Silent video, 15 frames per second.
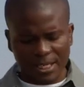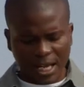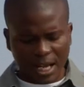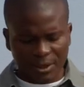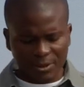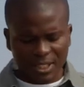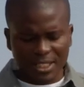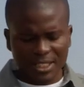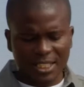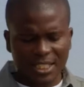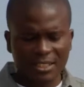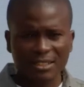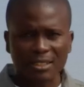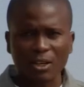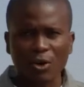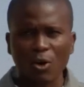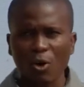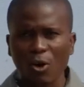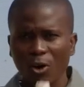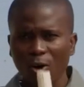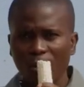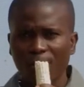Now this is the
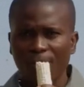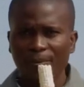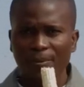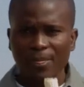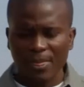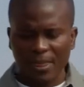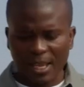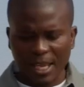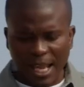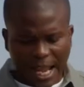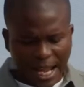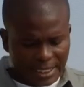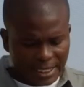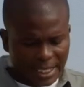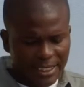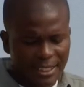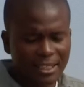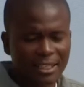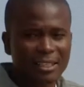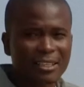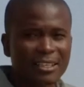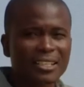cob, and then